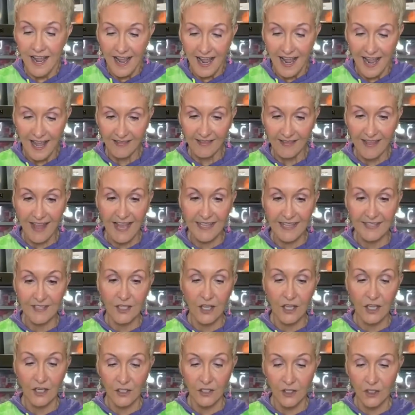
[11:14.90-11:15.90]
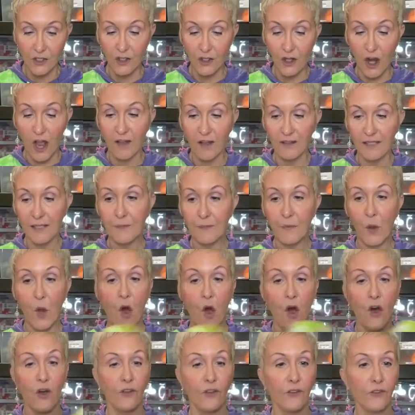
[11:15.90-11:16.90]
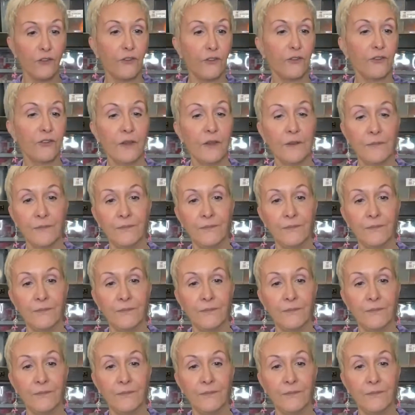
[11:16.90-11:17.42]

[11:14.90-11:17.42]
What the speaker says: and that's Jolly Balls.